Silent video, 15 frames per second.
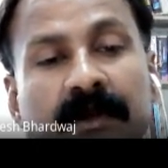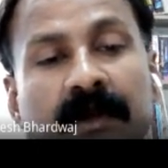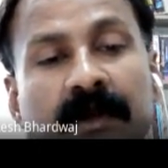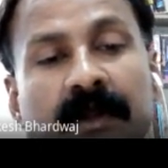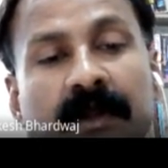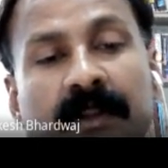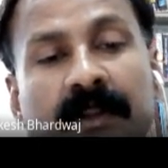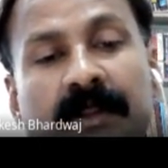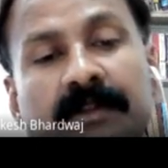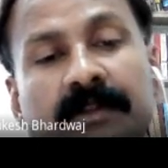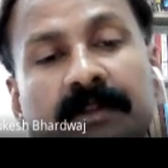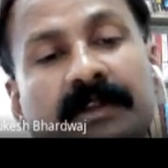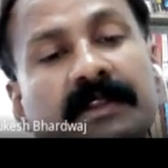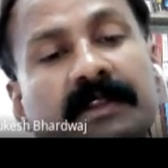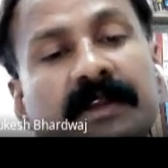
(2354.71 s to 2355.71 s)
And now the
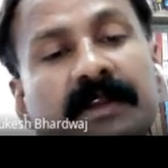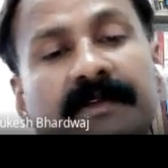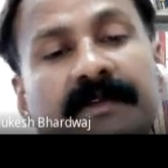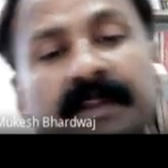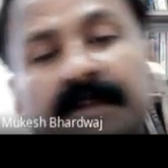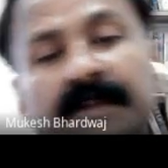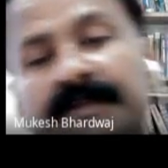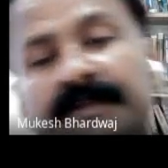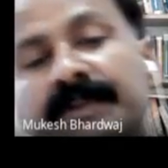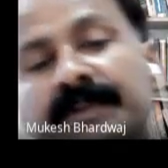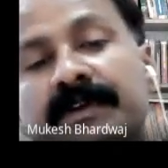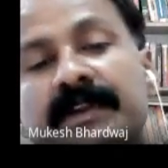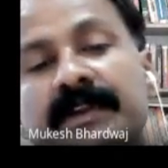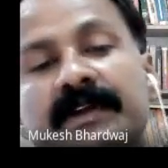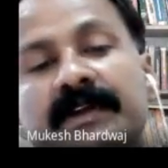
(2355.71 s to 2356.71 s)
discovery of
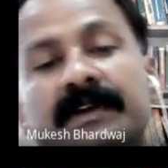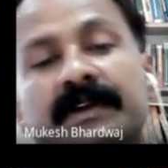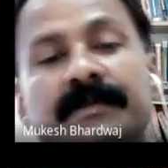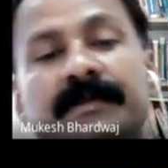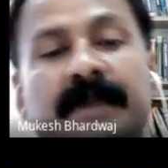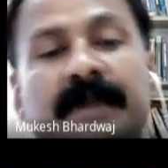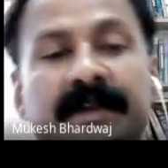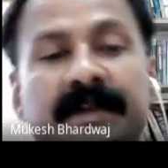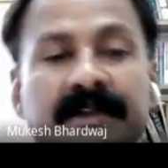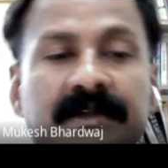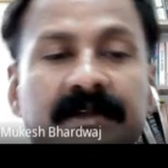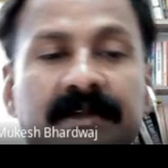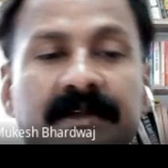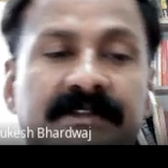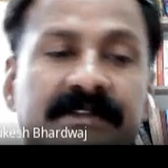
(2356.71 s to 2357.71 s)
nuclear
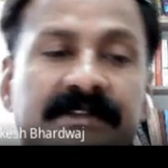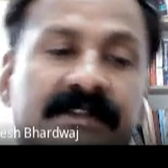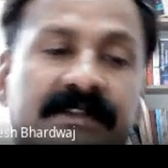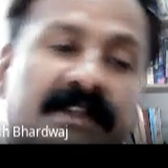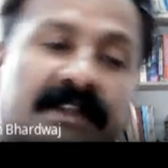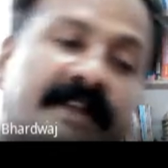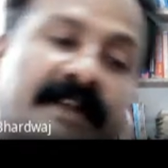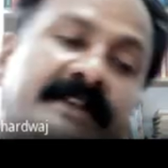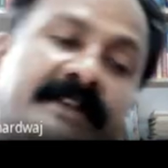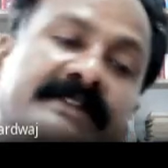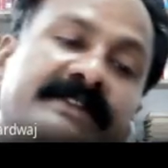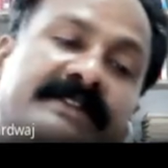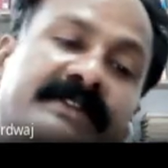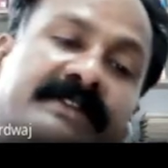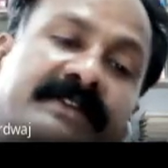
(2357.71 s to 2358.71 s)
particles. In
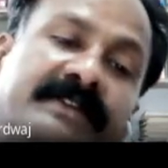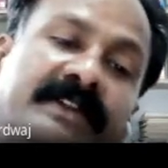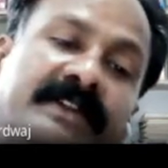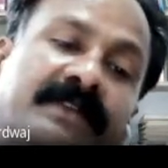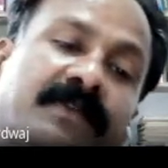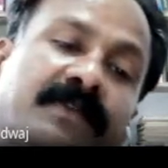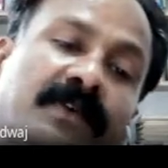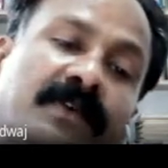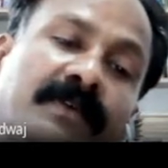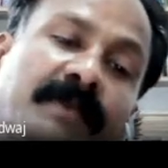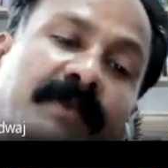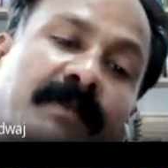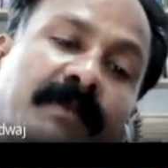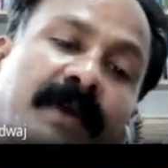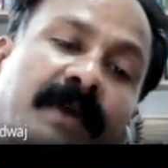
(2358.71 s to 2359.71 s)
1970, Rutherford
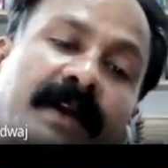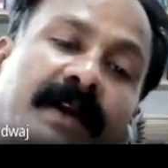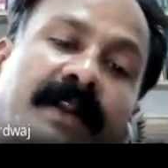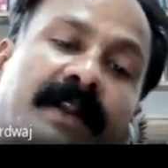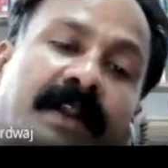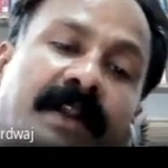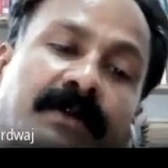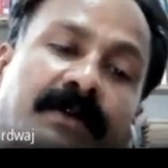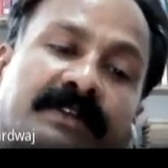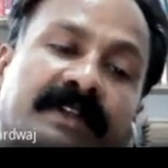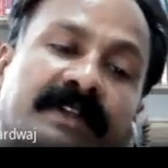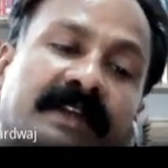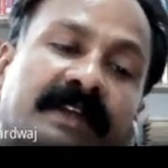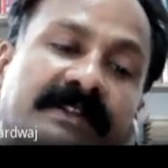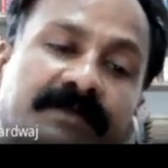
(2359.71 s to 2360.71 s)
bombarded nitrogen
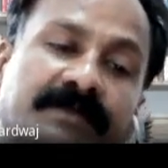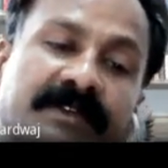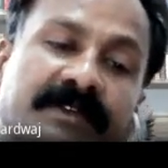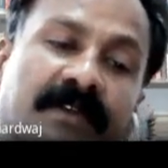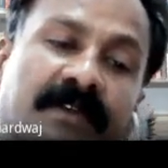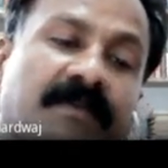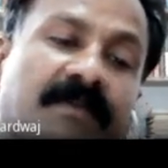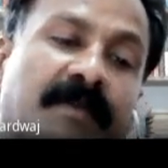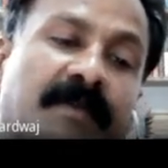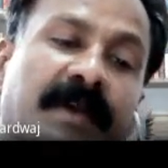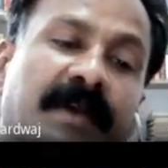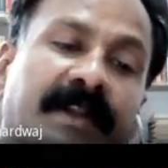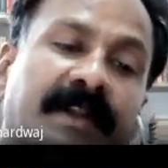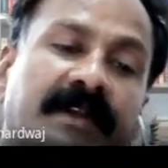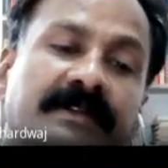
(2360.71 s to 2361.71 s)
gas with alpha
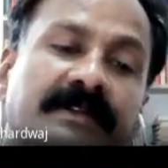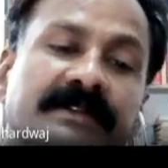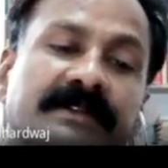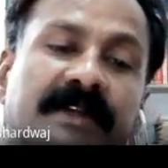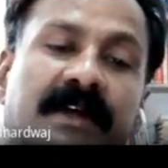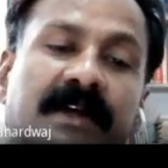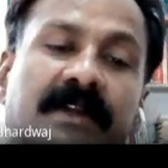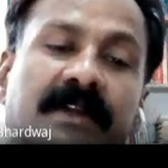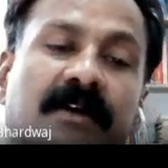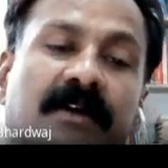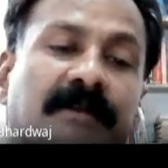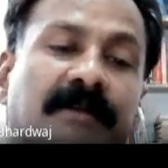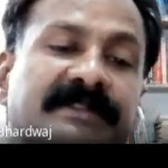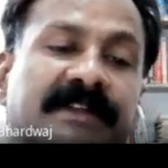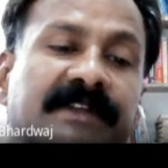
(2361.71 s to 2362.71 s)
particles and
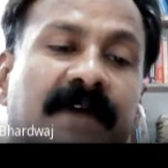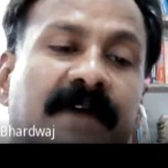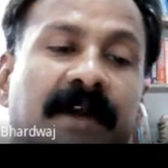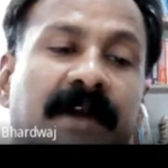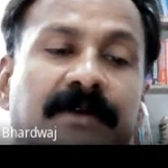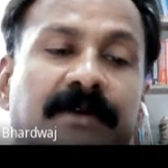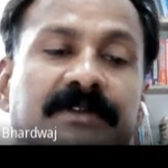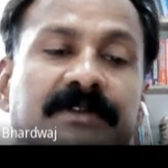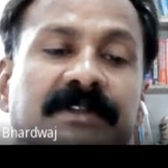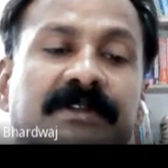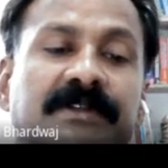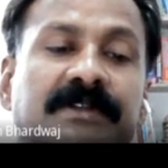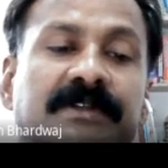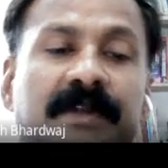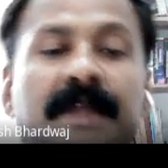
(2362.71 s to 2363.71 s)
observed hydrogen
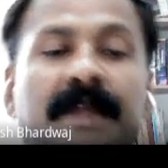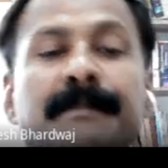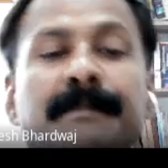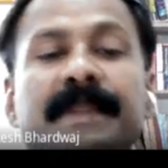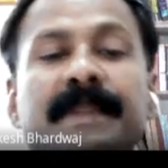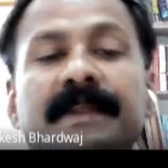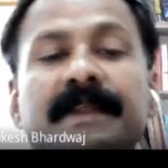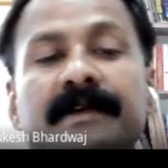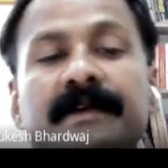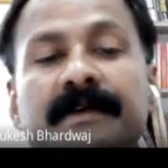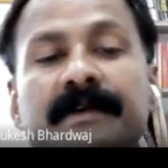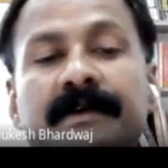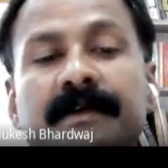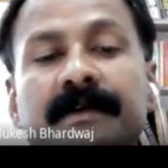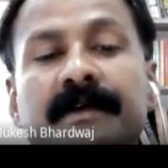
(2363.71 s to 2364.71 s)
nuclei being
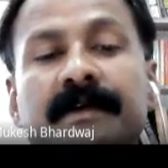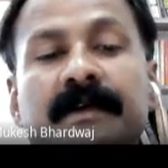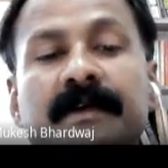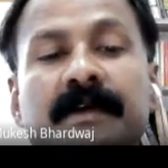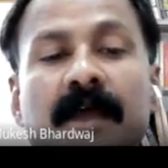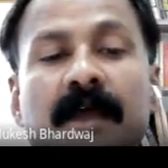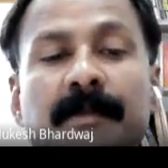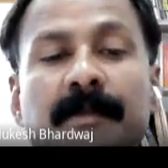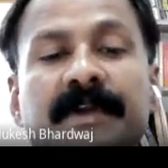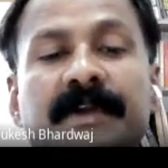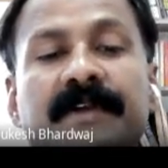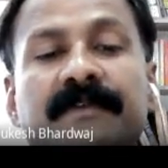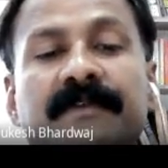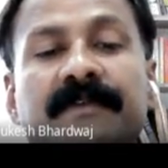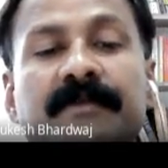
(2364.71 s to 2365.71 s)

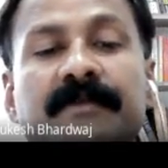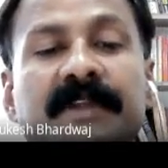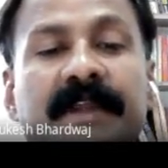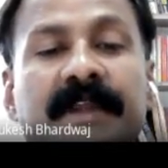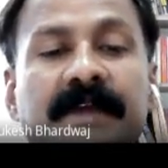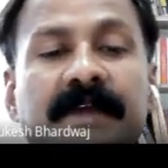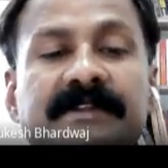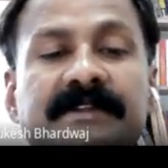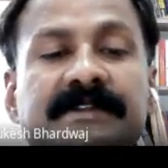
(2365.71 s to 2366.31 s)
emitted from the gas.